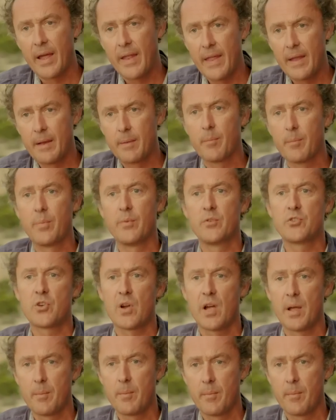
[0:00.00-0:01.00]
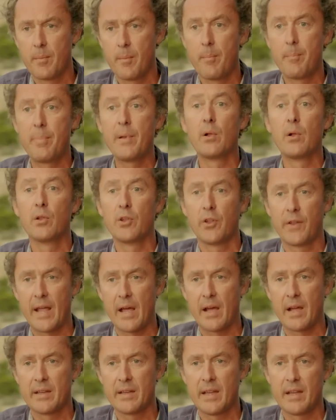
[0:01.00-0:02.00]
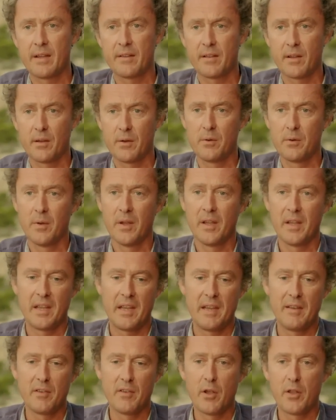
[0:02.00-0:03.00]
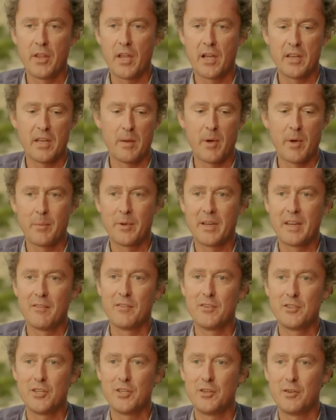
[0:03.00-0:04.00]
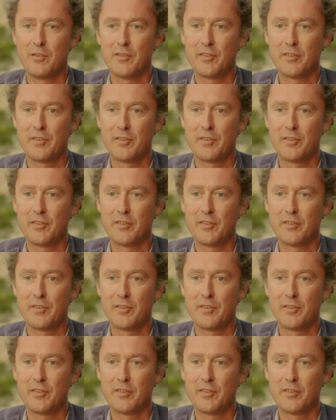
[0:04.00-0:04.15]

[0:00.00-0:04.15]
and then try and build on that idea. So even though the idea might be given to you,